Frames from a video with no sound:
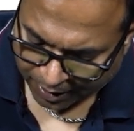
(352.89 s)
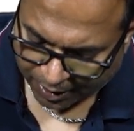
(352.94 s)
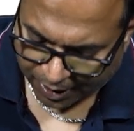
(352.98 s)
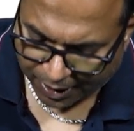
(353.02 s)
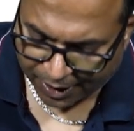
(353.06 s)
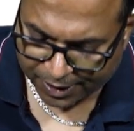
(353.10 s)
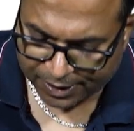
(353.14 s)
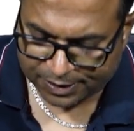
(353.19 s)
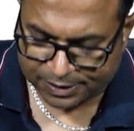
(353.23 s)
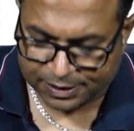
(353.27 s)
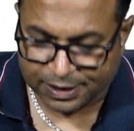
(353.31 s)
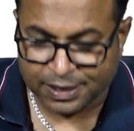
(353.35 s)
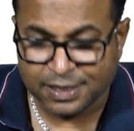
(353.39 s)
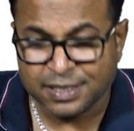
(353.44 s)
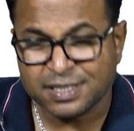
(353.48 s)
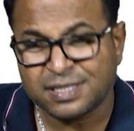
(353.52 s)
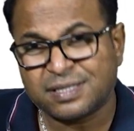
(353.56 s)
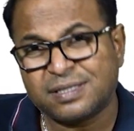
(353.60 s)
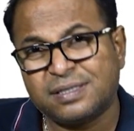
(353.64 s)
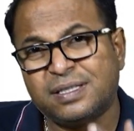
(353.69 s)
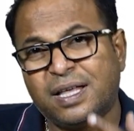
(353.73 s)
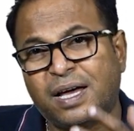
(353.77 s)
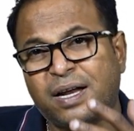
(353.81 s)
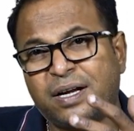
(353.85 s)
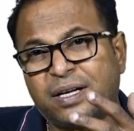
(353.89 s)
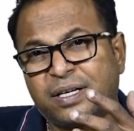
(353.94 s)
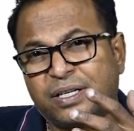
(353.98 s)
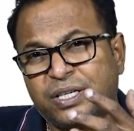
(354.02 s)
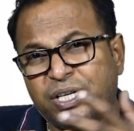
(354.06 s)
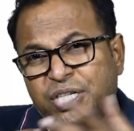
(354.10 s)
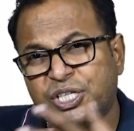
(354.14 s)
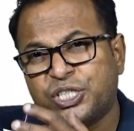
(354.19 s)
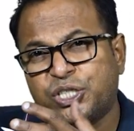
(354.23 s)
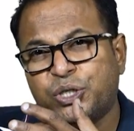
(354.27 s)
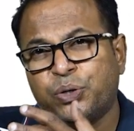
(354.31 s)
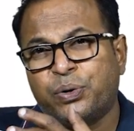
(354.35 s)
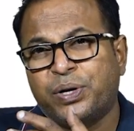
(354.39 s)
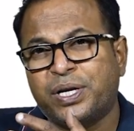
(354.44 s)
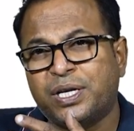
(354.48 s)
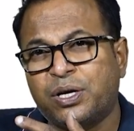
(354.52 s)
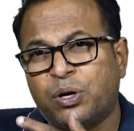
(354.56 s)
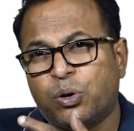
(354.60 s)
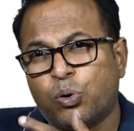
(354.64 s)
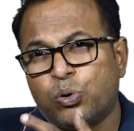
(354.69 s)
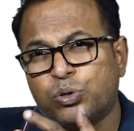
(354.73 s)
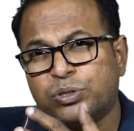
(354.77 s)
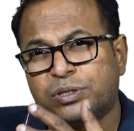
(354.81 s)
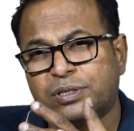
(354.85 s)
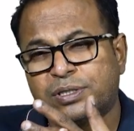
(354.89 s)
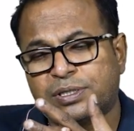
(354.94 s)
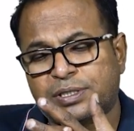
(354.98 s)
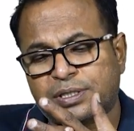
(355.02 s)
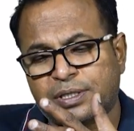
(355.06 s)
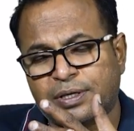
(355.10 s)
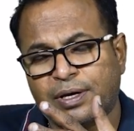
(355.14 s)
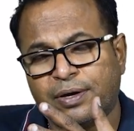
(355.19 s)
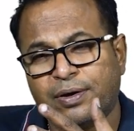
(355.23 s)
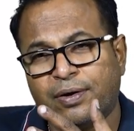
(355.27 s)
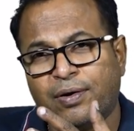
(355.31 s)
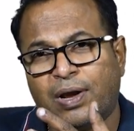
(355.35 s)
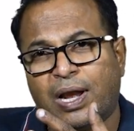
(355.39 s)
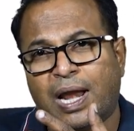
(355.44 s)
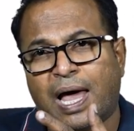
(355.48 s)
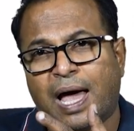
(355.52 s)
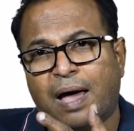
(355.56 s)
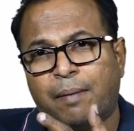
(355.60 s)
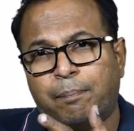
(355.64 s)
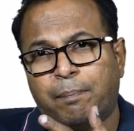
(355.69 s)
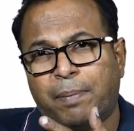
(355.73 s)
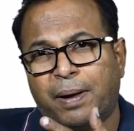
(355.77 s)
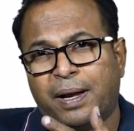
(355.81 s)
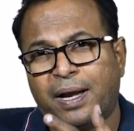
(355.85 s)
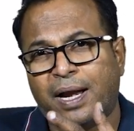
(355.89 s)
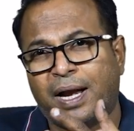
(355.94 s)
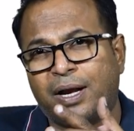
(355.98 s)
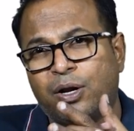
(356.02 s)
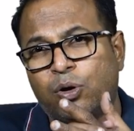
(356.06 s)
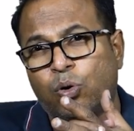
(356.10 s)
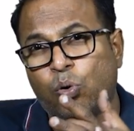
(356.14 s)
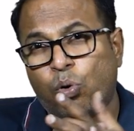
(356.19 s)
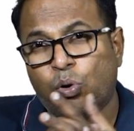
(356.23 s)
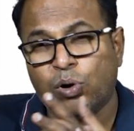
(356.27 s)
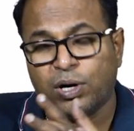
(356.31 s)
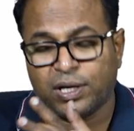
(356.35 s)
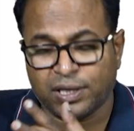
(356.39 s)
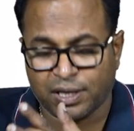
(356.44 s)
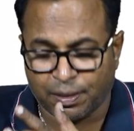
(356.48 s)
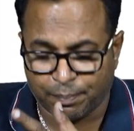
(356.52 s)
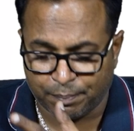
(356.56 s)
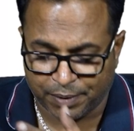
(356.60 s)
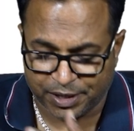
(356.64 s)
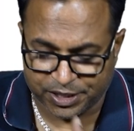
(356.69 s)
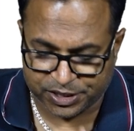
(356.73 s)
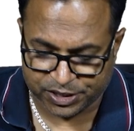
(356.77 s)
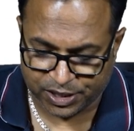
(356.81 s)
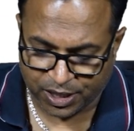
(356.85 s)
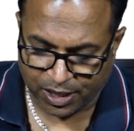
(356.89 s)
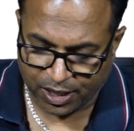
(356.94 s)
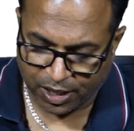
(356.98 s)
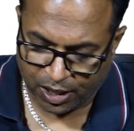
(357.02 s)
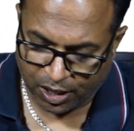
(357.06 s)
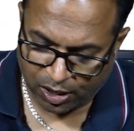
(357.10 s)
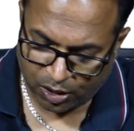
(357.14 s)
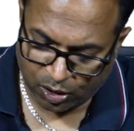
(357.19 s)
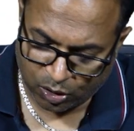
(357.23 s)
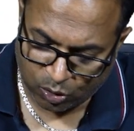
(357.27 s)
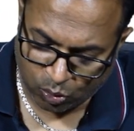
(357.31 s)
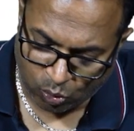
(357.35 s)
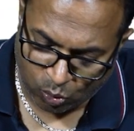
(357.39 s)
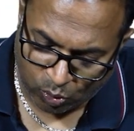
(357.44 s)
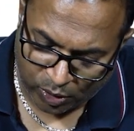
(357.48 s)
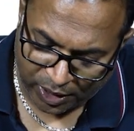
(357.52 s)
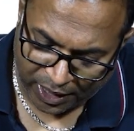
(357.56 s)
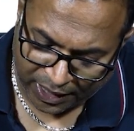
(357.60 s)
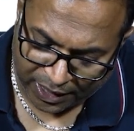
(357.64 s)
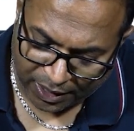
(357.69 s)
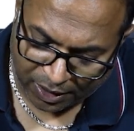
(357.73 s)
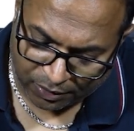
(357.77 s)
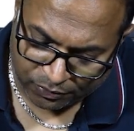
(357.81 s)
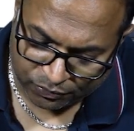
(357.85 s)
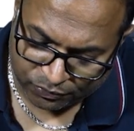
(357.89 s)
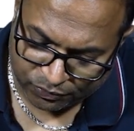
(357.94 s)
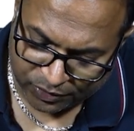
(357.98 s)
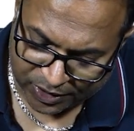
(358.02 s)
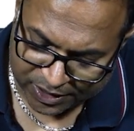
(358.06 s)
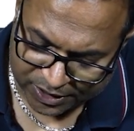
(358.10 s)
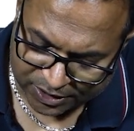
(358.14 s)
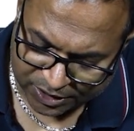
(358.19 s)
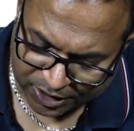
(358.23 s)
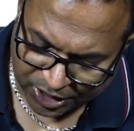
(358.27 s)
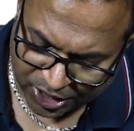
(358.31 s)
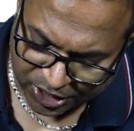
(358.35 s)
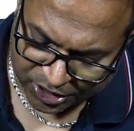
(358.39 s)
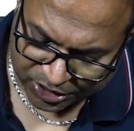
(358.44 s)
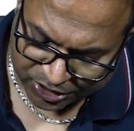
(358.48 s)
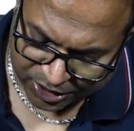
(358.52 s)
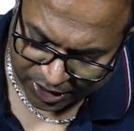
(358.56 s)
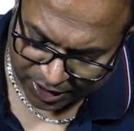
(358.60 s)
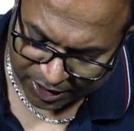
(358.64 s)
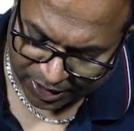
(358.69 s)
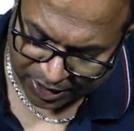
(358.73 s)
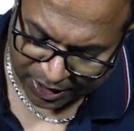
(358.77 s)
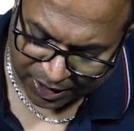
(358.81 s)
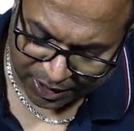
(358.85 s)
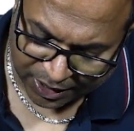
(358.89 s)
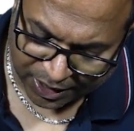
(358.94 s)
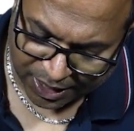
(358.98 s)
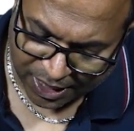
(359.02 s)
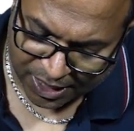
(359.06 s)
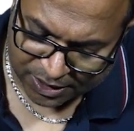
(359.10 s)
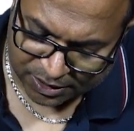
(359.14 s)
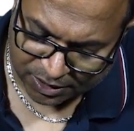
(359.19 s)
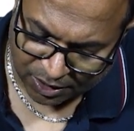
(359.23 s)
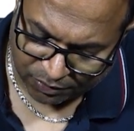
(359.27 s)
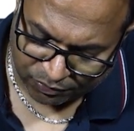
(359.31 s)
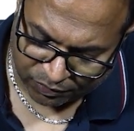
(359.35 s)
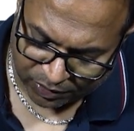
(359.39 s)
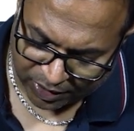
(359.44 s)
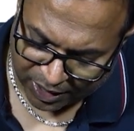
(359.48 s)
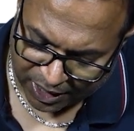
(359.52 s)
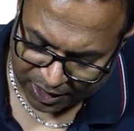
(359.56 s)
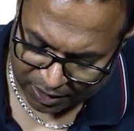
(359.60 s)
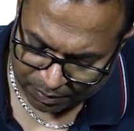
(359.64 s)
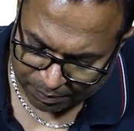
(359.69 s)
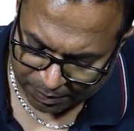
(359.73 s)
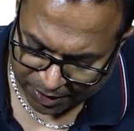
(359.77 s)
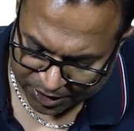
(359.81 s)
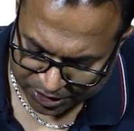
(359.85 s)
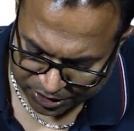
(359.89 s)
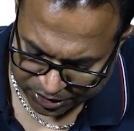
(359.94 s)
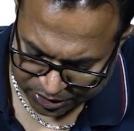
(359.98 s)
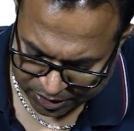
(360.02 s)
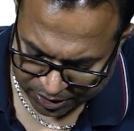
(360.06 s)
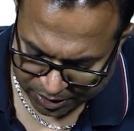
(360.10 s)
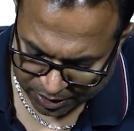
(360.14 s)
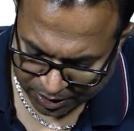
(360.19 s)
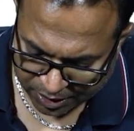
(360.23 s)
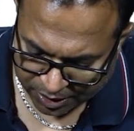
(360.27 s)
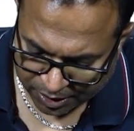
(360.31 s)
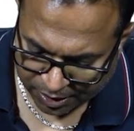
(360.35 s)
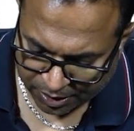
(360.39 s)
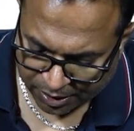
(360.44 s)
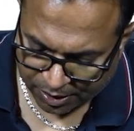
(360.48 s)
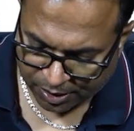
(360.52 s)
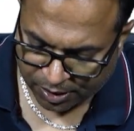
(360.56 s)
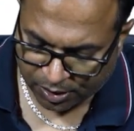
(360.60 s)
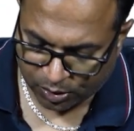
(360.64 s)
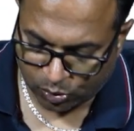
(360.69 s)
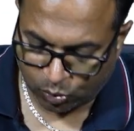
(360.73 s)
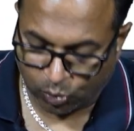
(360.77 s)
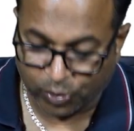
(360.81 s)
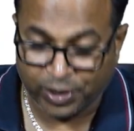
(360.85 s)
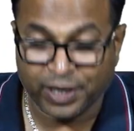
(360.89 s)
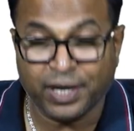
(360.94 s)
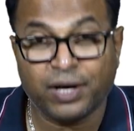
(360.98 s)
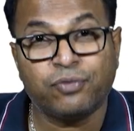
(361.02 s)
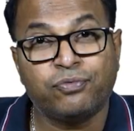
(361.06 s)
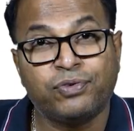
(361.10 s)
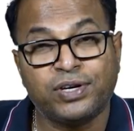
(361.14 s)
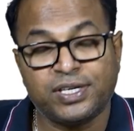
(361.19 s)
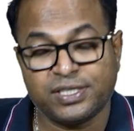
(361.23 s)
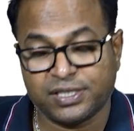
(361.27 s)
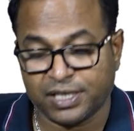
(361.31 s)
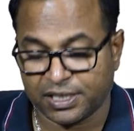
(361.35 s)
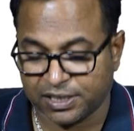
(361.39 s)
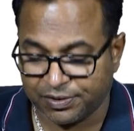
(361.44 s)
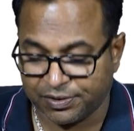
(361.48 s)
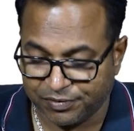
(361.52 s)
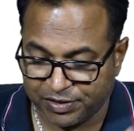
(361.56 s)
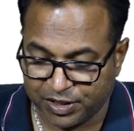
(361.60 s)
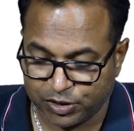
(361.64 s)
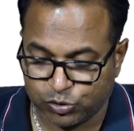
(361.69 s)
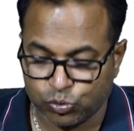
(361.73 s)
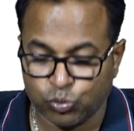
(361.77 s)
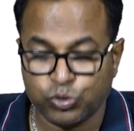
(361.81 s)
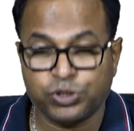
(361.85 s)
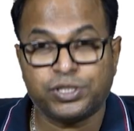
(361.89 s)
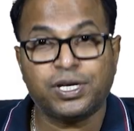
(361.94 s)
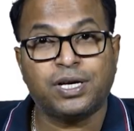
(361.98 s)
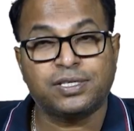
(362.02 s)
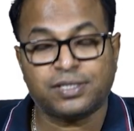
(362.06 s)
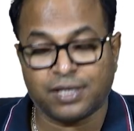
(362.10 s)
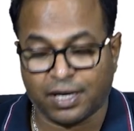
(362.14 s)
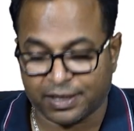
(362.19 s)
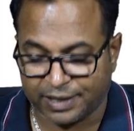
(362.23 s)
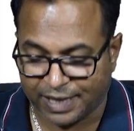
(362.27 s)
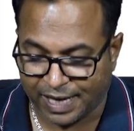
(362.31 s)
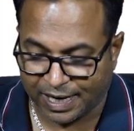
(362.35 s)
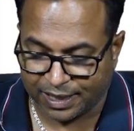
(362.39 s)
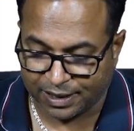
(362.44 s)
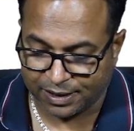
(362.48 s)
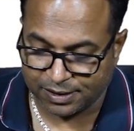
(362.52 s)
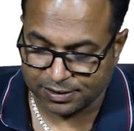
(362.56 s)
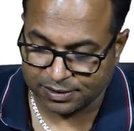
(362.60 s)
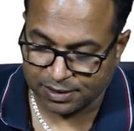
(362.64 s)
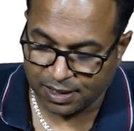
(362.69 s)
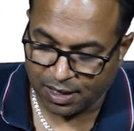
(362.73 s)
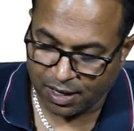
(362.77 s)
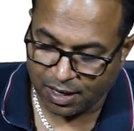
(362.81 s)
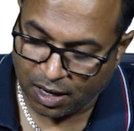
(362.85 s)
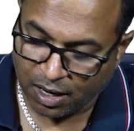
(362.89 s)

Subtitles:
And since that tissue ingrowth will happen and hold the mesh, no need of fixation in case of net mesh. No need of fixation with the sutures or tackers.